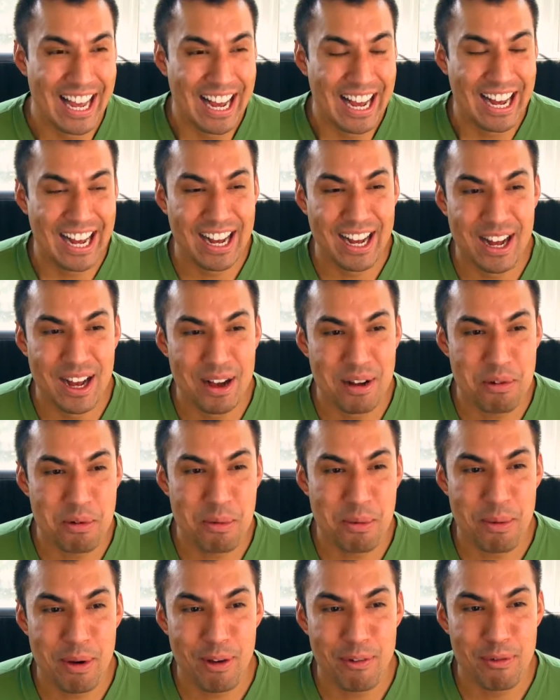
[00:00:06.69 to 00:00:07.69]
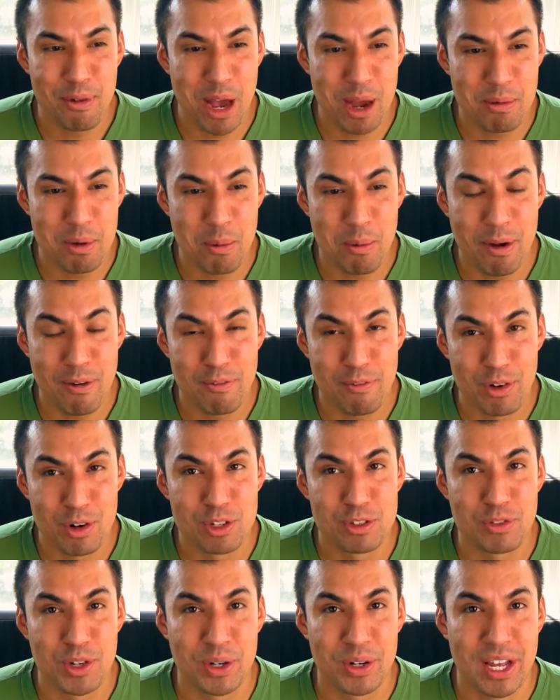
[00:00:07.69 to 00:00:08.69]
I remember my
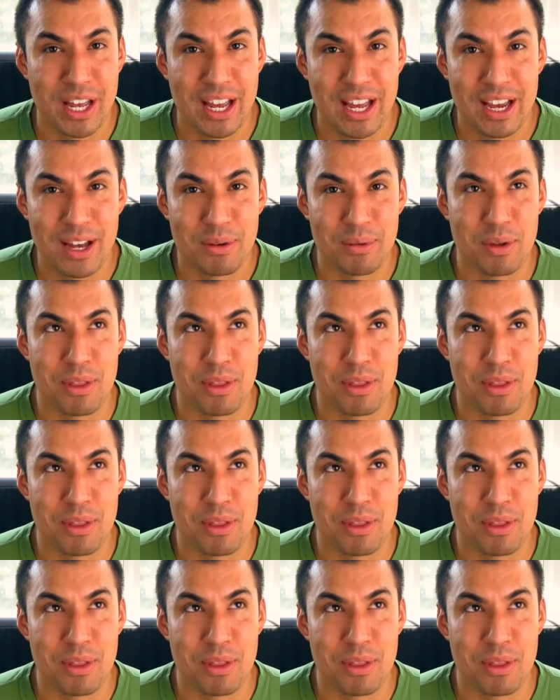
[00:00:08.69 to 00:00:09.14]
first phone I had